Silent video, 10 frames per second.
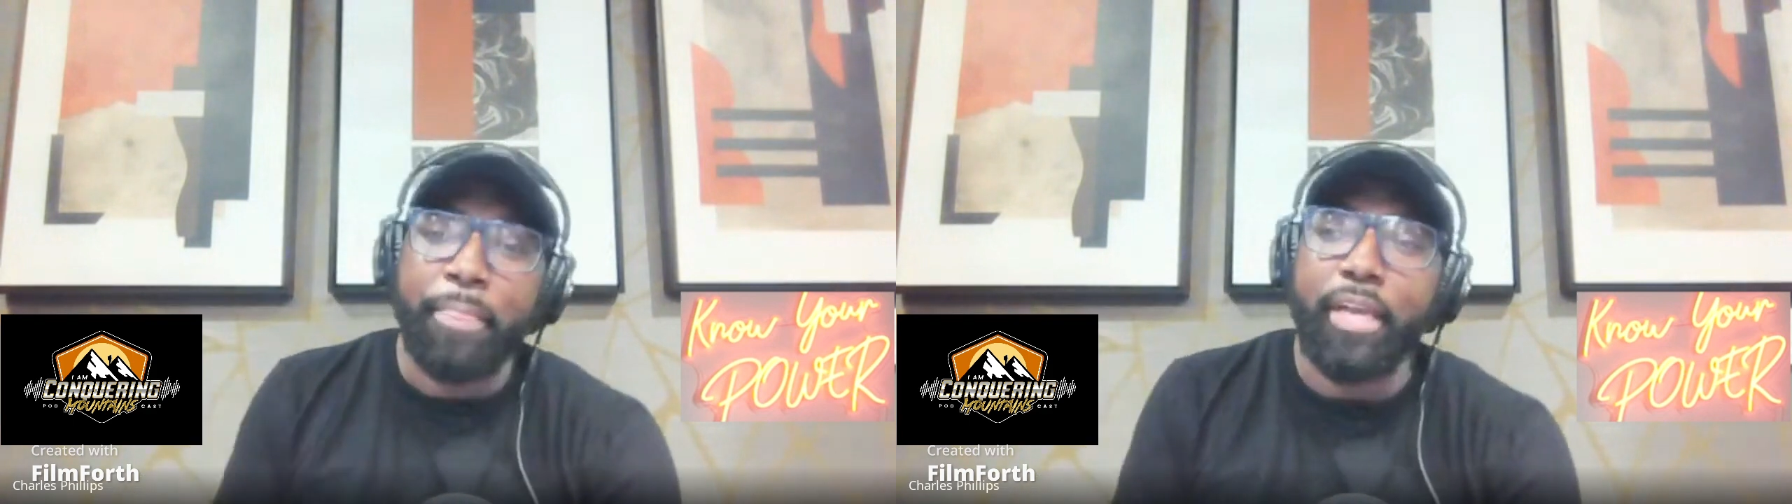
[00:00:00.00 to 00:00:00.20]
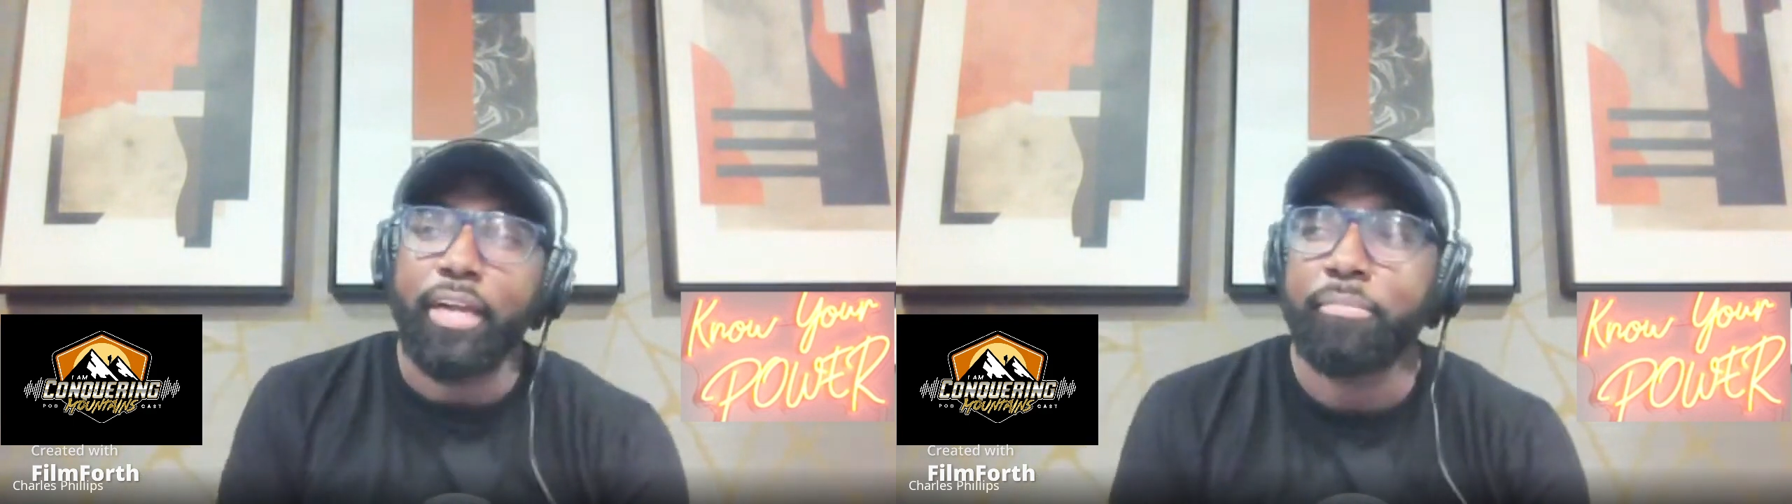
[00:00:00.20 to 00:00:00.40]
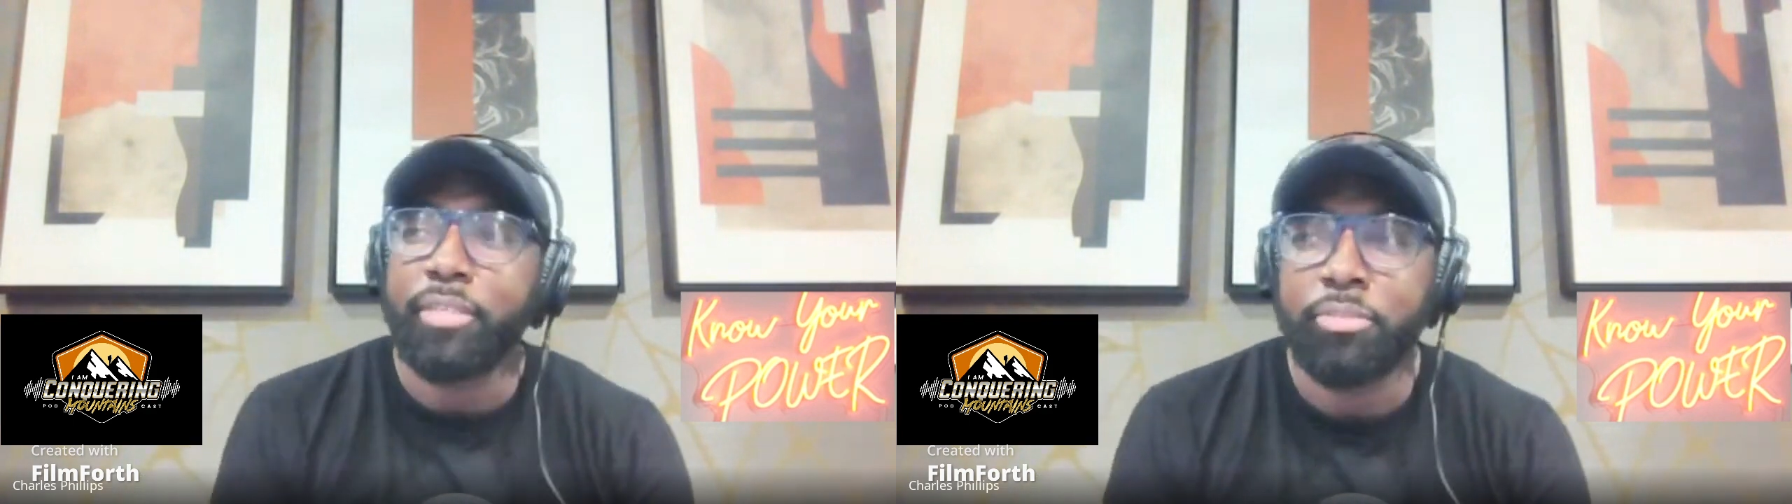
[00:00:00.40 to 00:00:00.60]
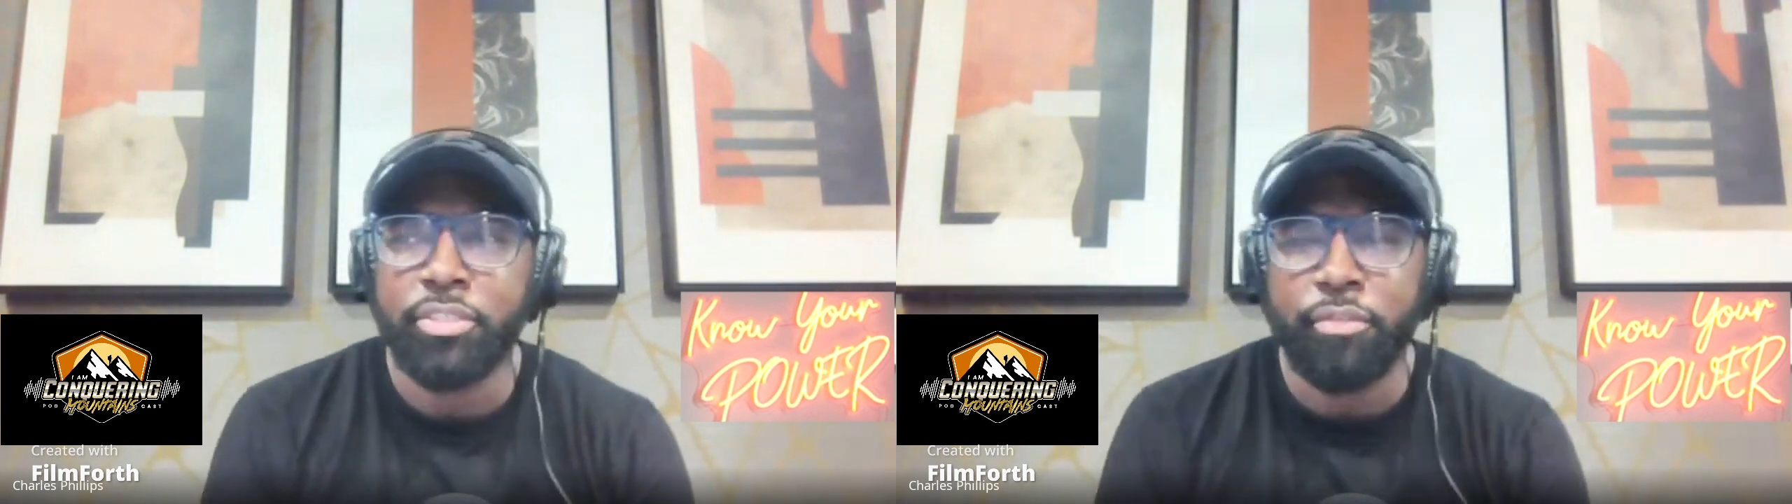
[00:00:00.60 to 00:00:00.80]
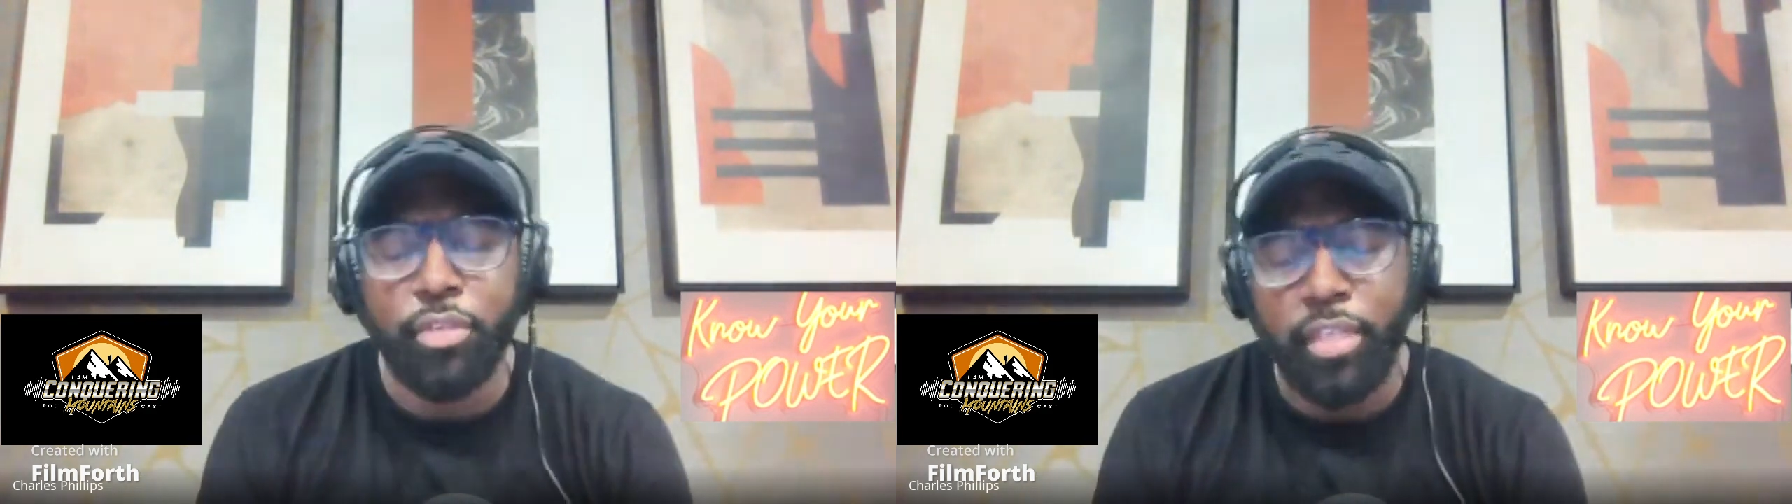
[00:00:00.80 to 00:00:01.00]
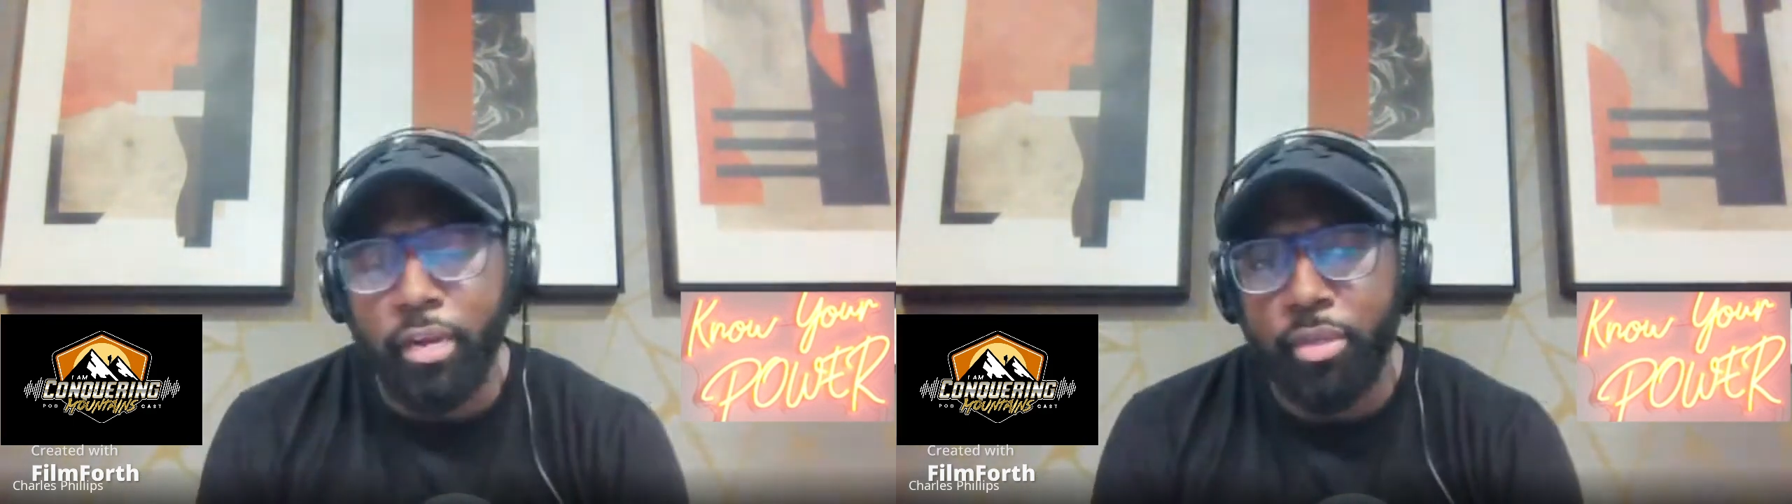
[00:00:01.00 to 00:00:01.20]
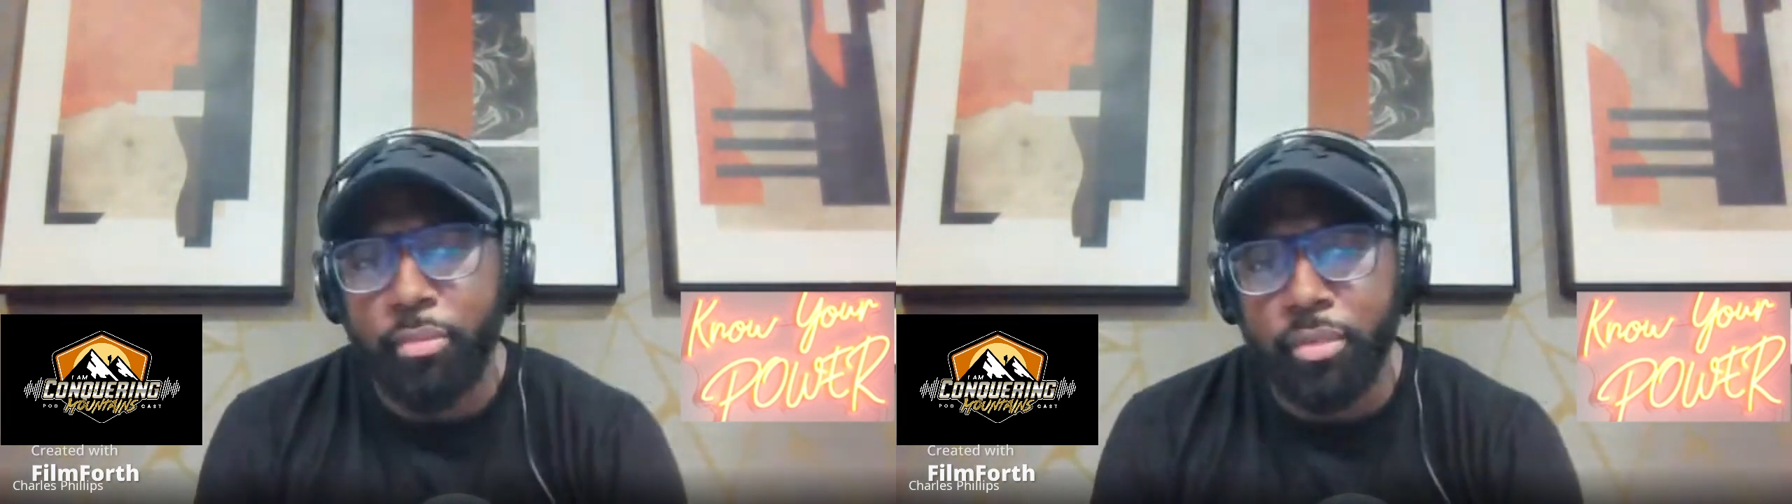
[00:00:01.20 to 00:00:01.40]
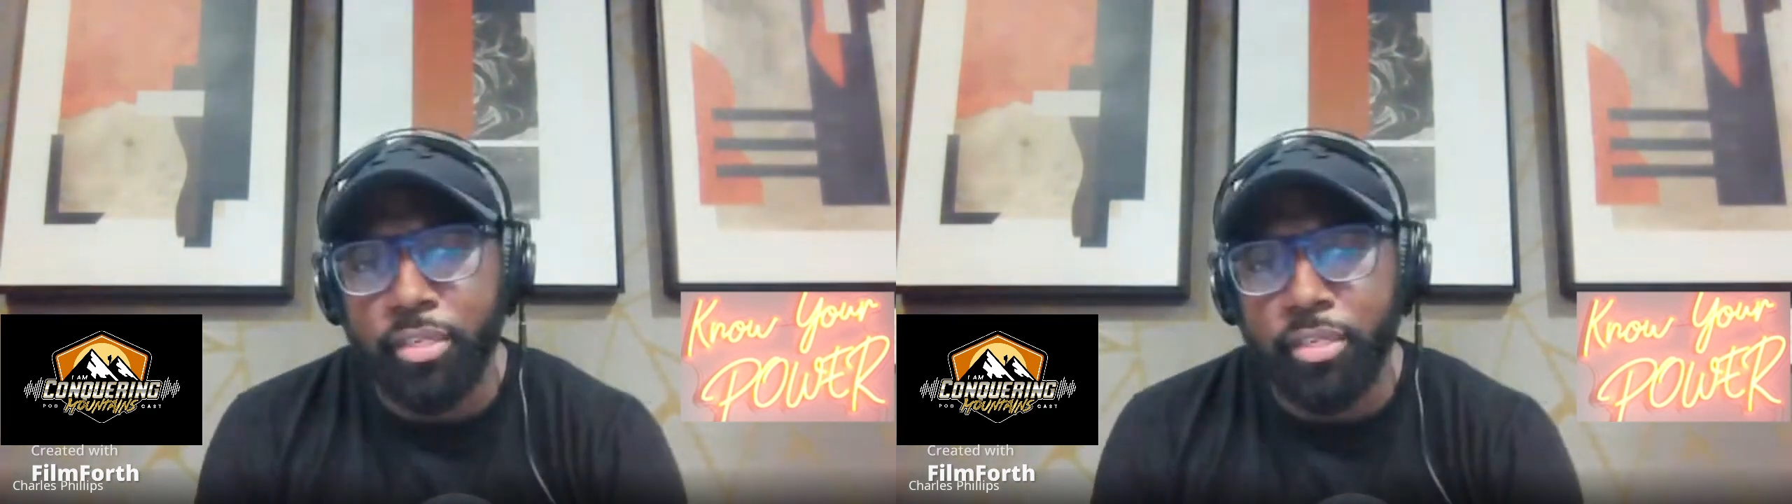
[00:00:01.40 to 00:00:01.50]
especially for a lot of people,